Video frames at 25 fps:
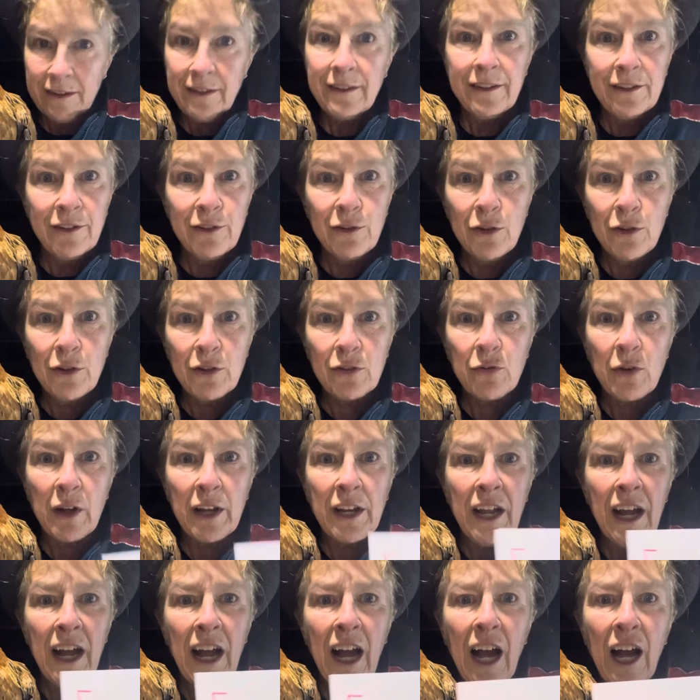You knew this
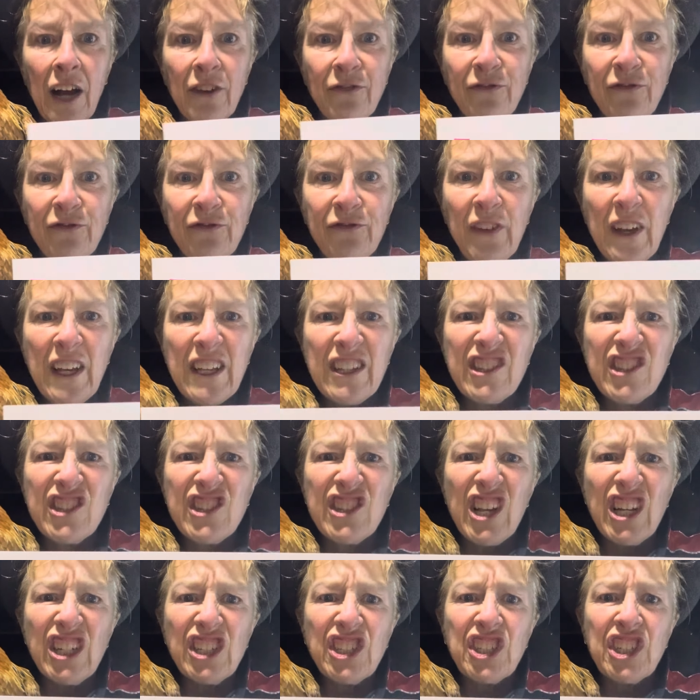one. A
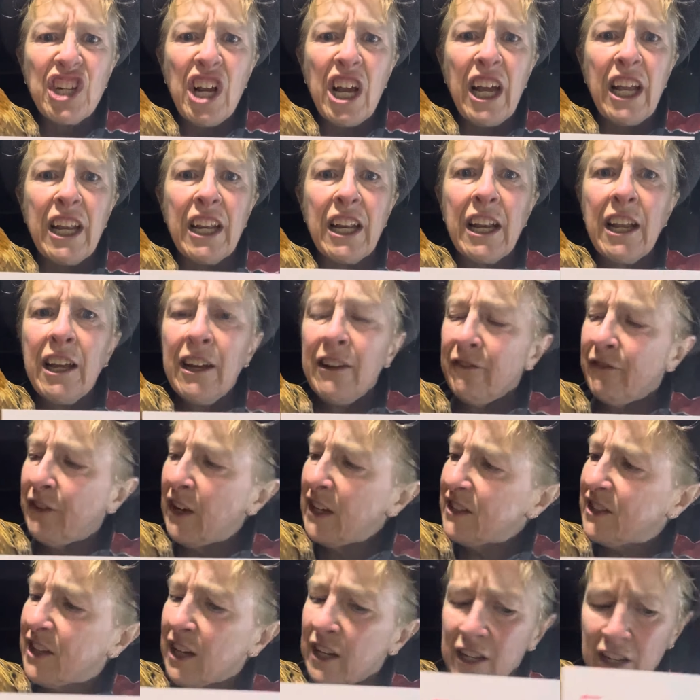physician.
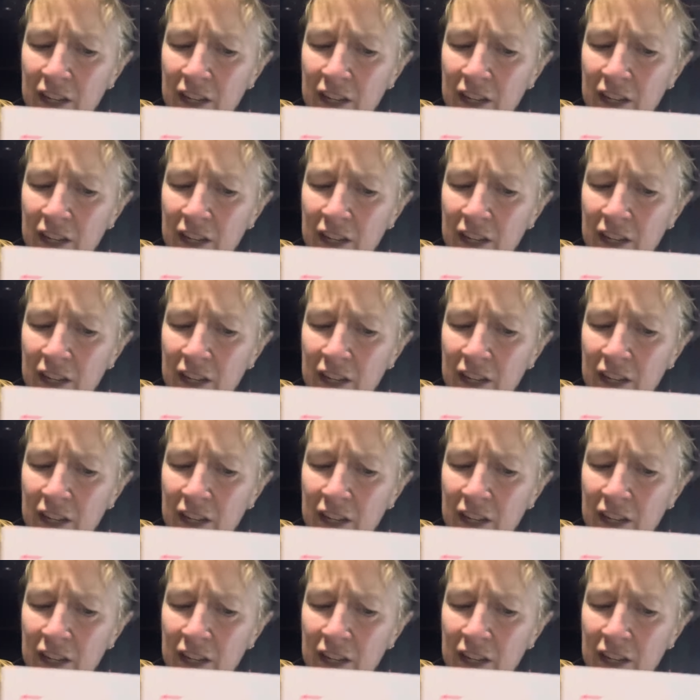Phys.